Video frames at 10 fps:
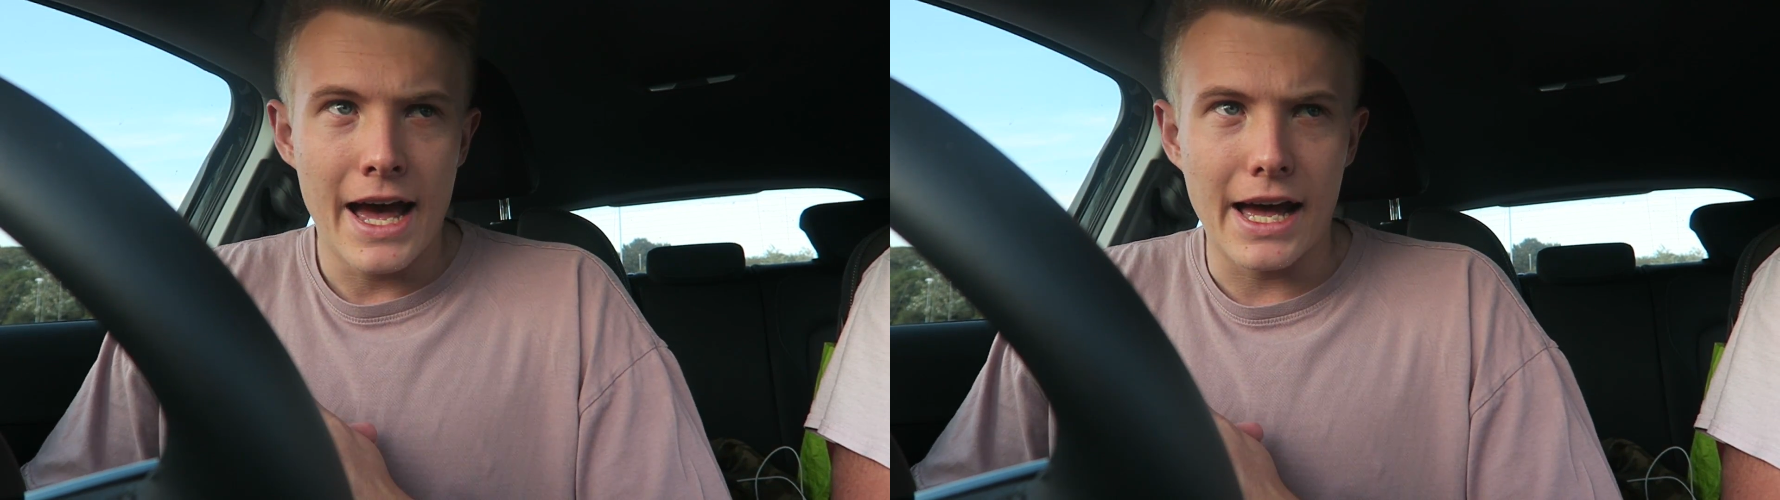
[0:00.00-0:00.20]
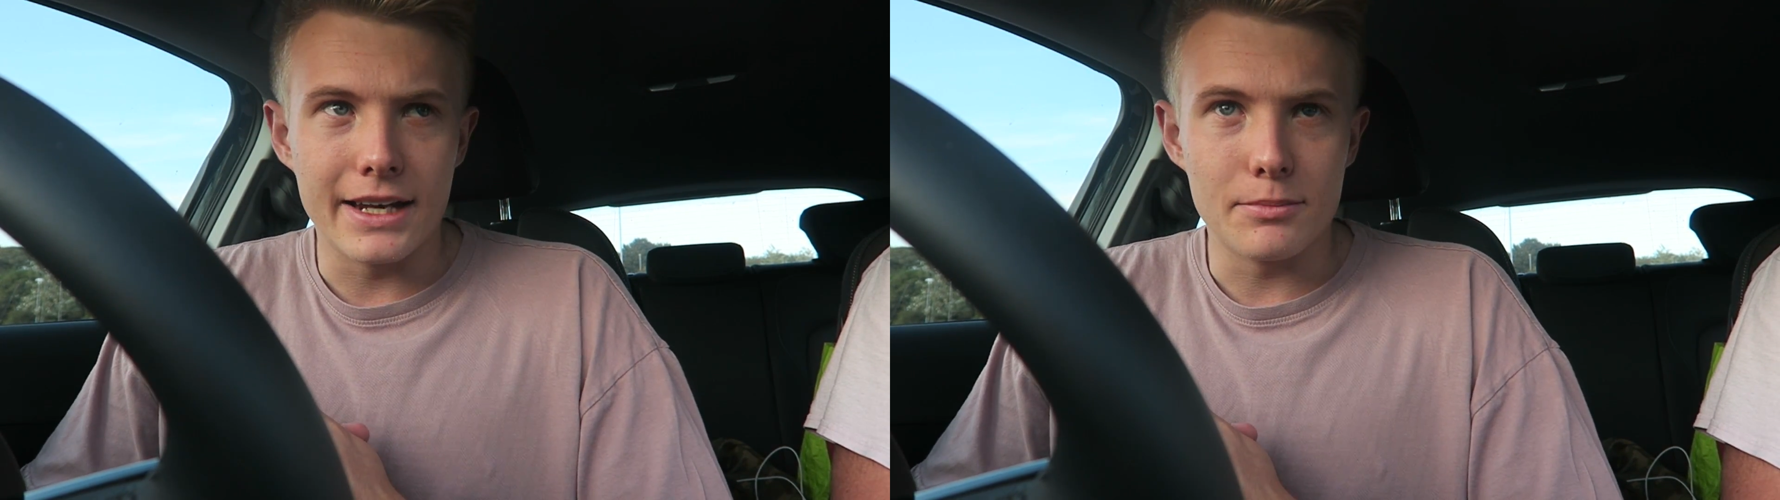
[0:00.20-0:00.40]

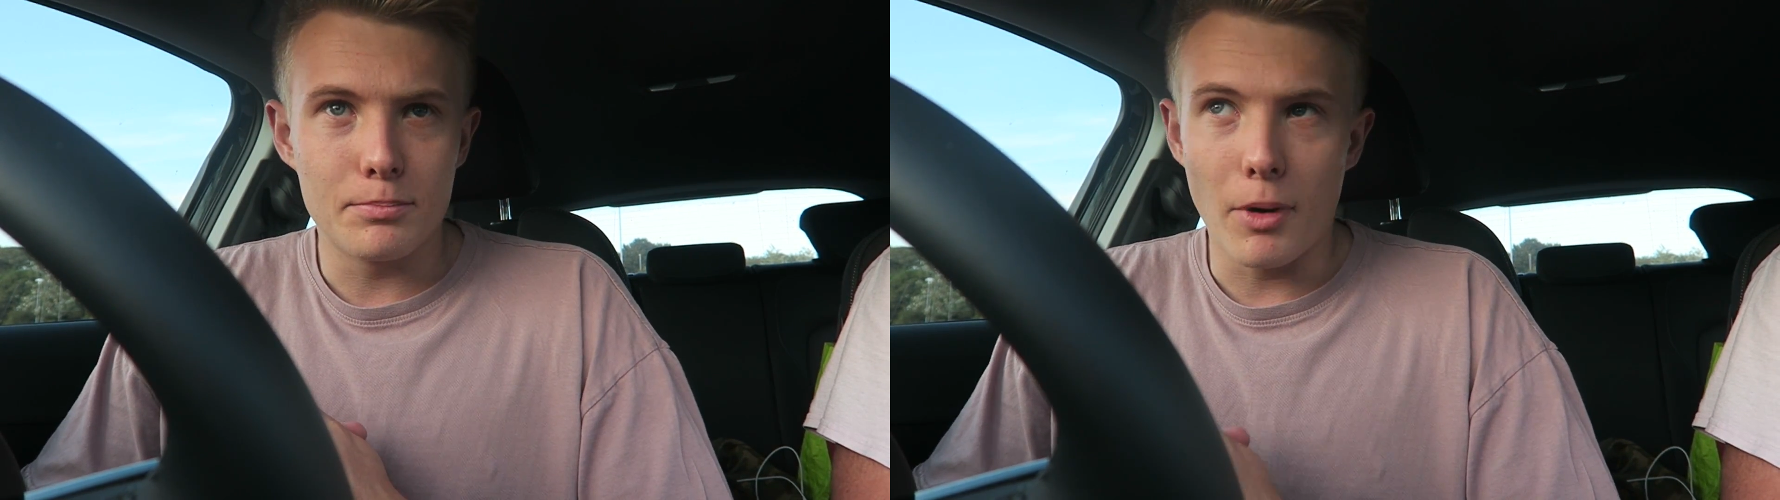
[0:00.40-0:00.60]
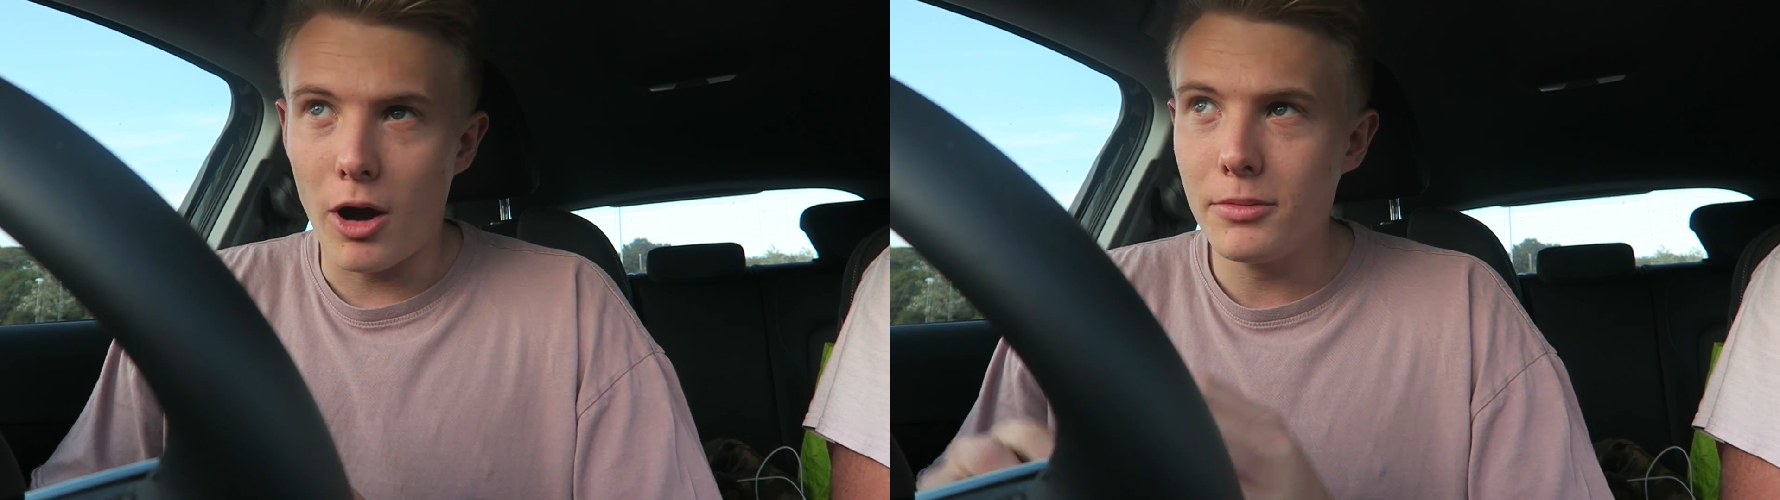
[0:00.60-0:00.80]
and
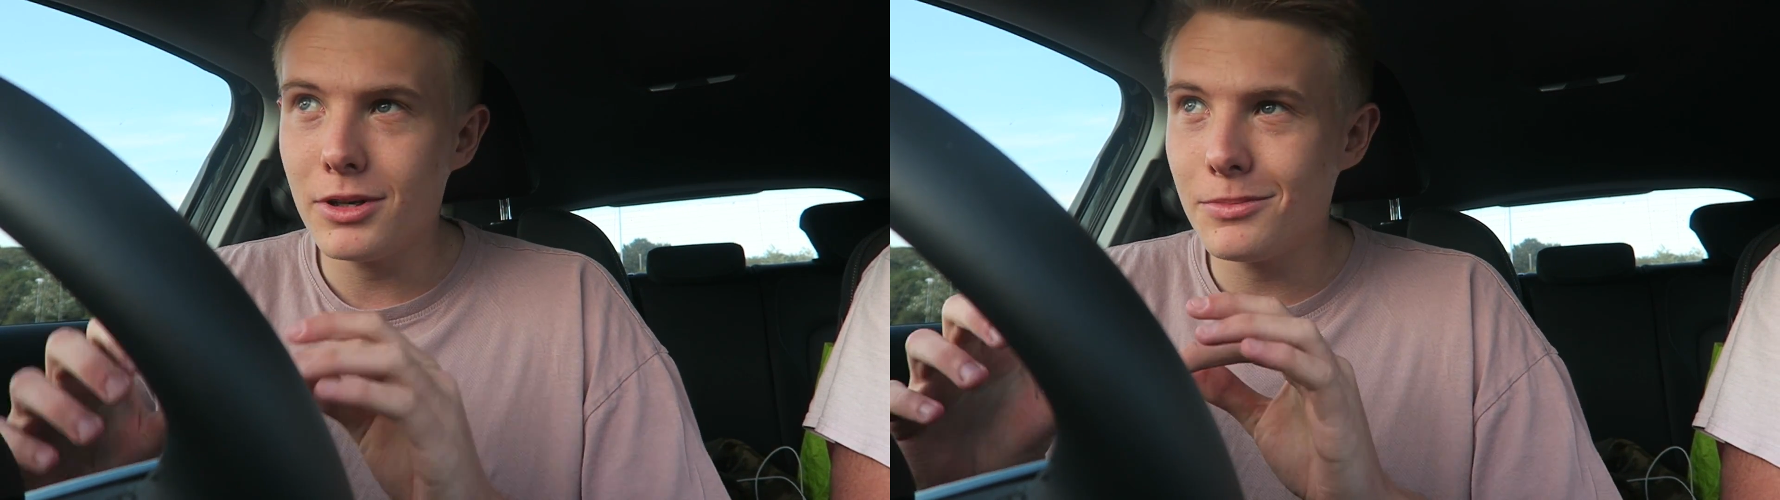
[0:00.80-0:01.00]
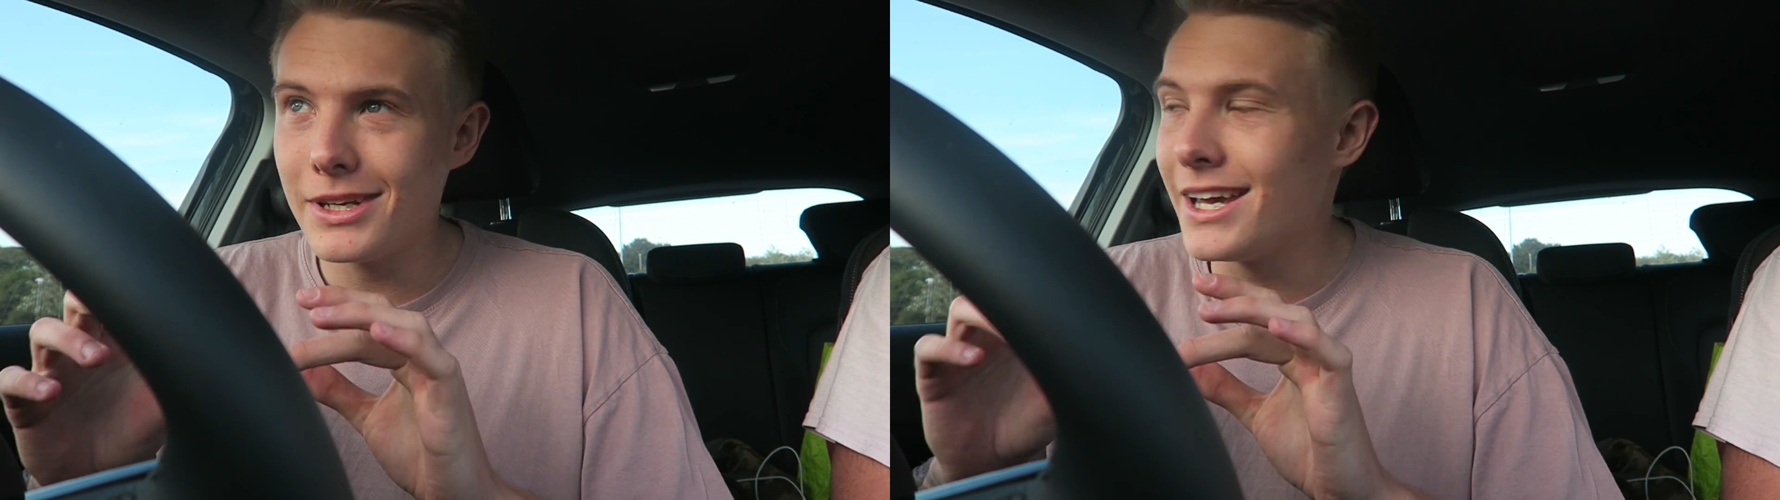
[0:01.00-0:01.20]
I'm
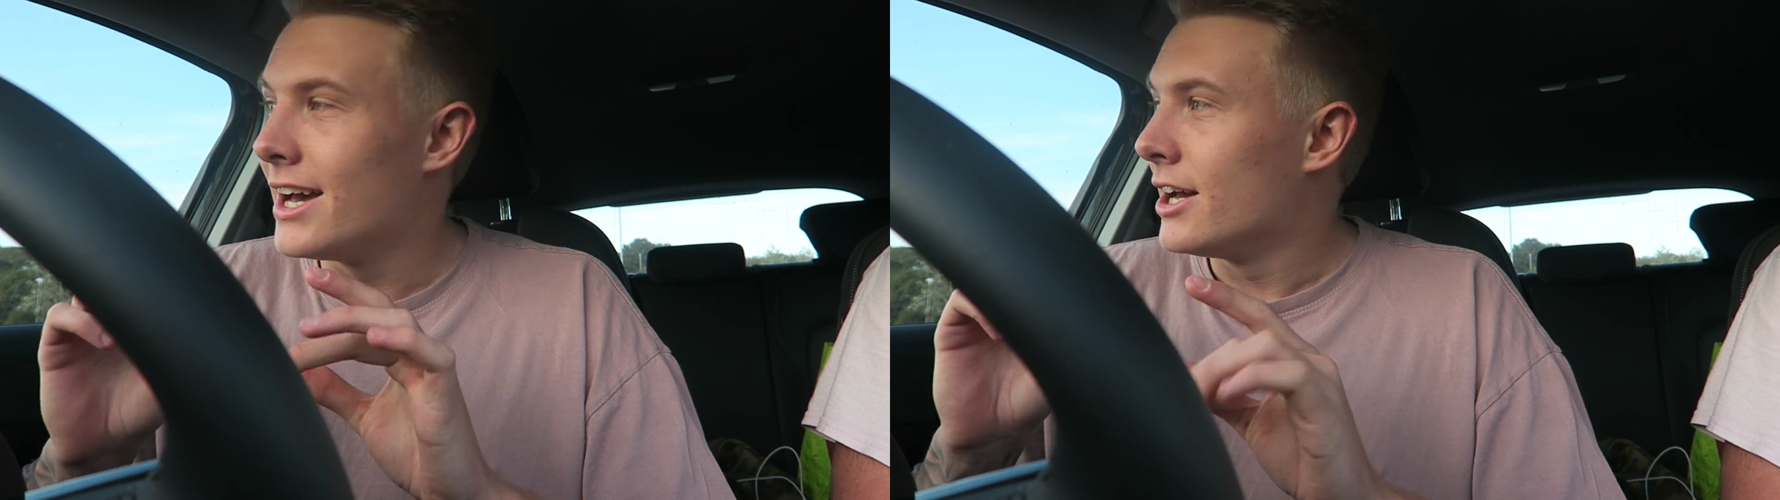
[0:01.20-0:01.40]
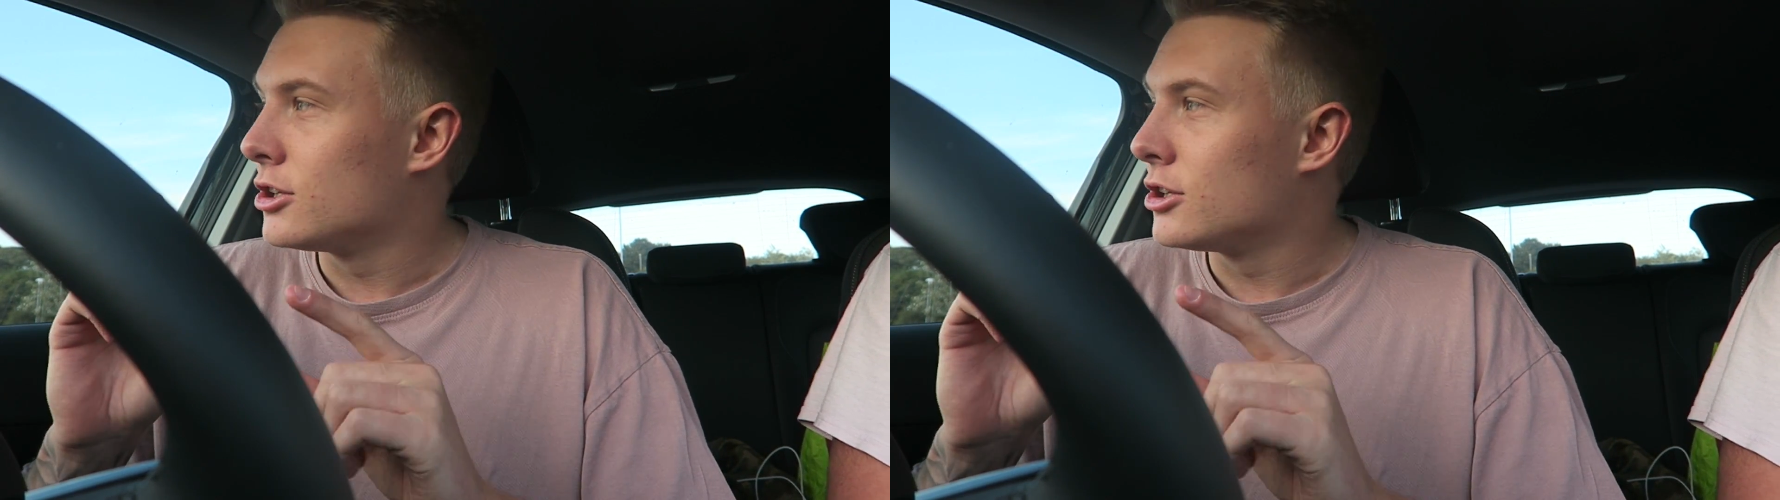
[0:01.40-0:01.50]
going to be